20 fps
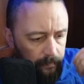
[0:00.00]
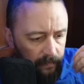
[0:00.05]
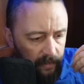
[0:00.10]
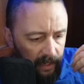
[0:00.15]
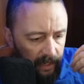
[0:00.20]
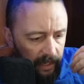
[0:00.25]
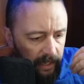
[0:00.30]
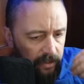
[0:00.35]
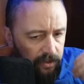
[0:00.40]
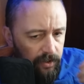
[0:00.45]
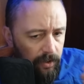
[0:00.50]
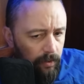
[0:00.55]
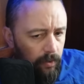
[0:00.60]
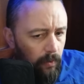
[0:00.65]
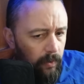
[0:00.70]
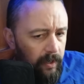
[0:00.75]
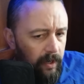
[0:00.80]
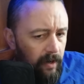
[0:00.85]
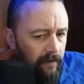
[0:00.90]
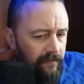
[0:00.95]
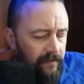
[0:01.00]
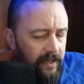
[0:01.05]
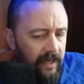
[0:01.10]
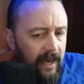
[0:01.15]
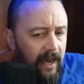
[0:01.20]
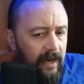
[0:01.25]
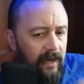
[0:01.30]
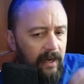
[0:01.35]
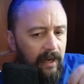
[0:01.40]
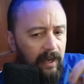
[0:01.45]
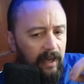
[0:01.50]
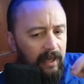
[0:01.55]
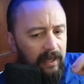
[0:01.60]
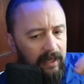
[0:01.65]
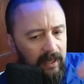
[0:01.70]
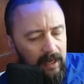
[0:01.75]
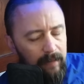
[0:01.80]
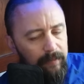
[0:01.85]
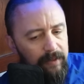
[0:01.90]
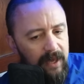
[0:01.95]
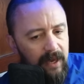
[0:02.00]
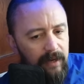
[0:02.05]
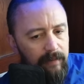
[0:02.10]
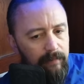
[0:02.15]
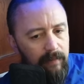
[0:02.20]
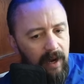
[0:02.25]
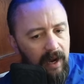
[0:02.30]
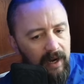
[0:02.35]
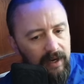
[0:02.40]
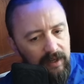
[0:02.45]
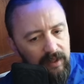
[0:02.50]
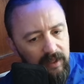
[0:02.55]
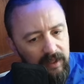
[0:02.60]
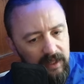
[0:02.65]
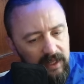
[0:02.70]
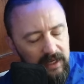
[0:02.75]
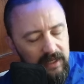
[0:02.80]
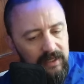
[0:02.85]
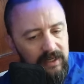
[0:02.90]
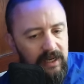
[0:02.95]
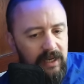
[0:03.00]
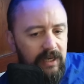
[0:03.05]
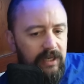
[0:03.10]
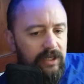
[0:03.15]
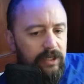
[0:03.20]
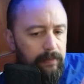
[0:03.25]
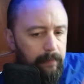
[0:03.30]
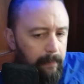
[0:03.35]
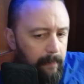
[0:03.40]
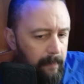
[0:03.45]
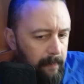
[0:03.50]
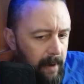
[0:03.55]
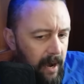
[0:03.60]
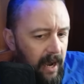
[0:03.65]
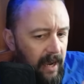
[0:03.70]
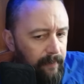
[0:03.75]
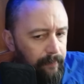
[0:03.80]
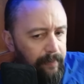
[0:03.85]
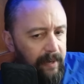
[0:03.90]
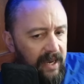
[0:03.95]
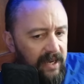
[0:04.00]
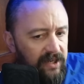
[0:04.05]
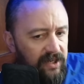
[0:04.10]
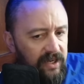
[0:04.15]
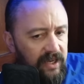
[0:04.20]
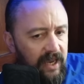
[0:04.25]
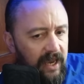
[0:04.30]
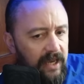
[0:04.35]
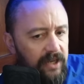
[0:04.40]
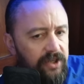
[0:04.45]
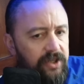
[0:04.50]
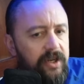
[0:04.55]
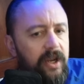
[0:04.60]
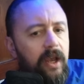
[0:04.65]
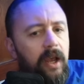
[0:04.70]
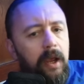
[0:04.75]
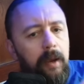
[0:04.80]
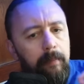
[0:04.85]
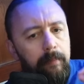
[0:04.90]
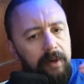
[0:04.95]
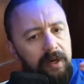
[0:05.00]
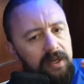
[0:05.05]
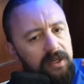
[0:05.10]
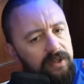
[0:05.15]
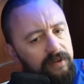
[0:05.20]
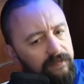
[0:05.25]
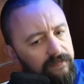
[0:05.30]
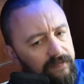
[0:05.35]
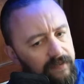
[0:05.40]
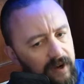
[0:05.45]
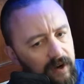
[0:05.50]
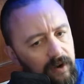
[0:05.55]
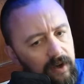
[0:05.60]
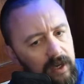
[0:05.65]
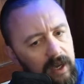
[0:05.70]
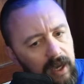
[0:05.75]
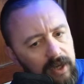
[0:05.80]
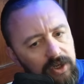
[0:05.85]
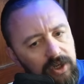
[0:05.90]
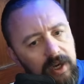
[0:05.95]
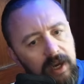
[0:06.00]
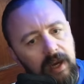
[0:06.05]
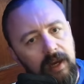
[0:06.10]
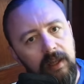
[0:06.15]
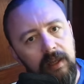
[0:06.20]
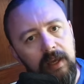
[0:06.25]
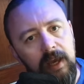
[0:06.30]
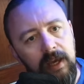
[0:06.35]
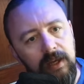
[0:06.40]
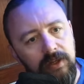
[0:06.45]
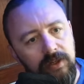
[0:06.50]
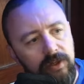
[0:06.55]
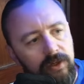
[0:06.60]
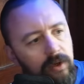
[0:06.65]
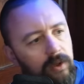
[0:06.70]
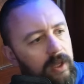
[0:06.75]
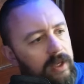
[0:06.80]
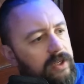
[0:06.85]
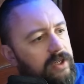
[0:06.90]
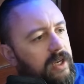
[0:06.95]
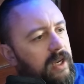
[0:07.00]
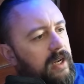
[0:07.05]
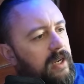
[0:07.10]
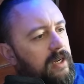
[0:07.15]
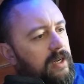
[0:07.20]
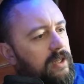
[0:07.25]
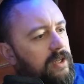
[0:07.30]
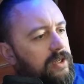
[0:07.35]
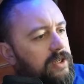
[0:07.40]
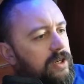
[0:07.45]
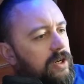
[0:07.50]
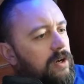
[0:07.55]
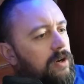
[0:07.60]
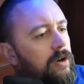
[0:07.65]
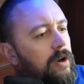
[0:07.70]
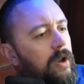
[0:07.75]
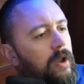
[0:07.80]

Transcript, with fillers: And so, going off of that, keep that in mind that this is my best guess, but is a very educated guess. So, let's get into this here.